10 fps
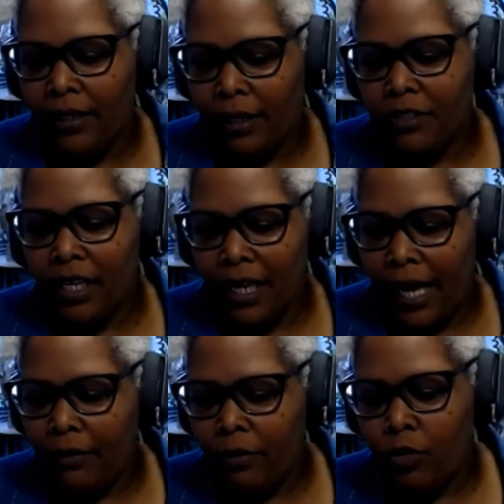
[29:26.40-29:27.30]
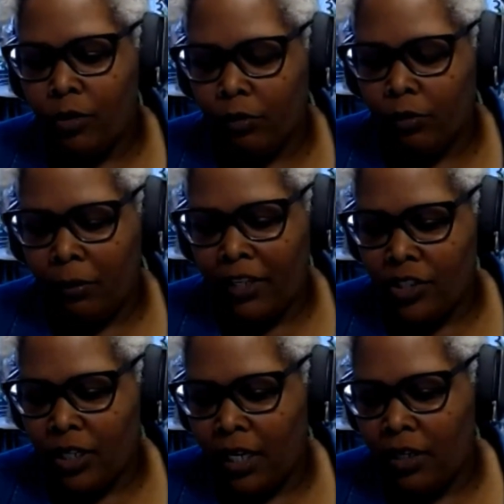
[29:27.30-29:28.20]
there was a lot of new
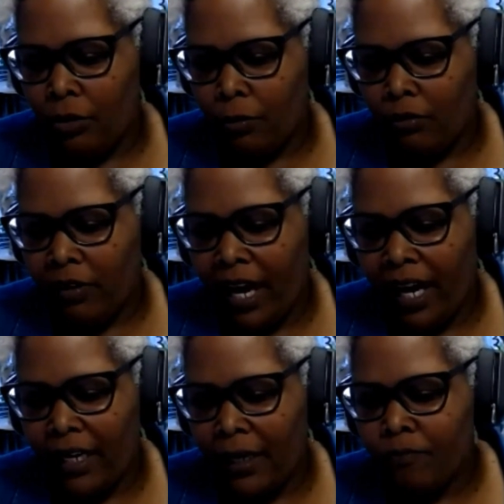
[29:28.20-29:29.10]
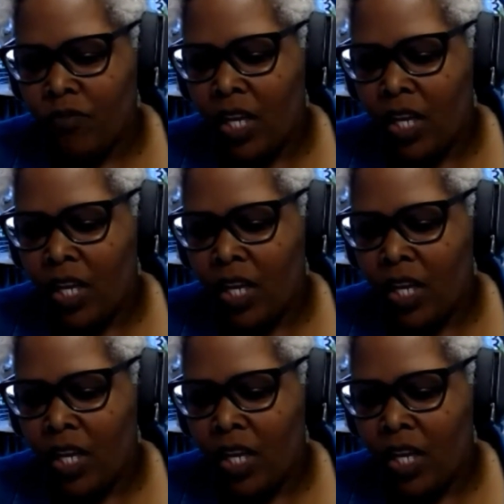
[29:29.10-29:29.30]
information that you provided.